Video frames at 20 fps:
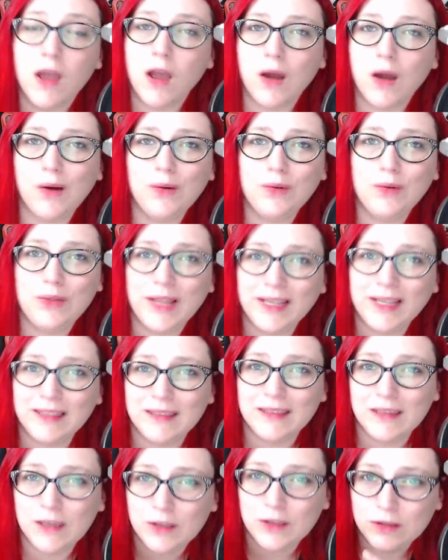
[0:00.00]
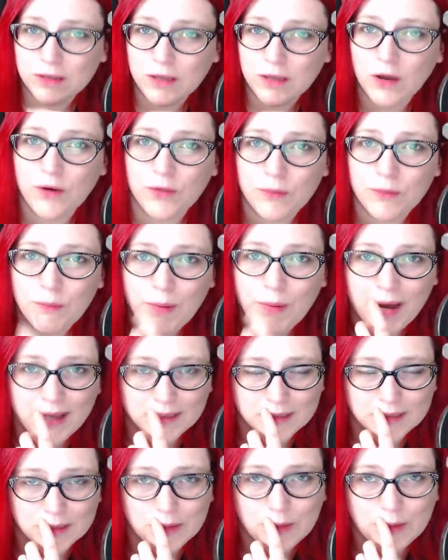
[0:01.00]
Oh, like the all the bot
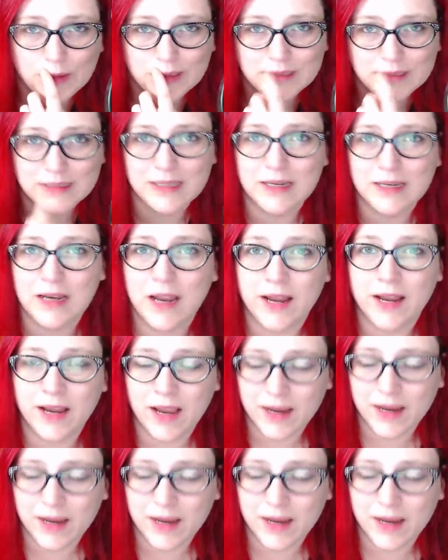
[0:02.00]
scores that I